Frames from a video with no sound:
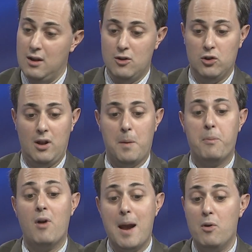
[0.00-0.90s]
There's a lot of
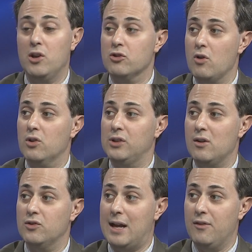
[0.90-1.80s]
primary stroke
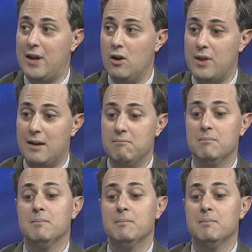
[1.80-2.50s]
centers out there that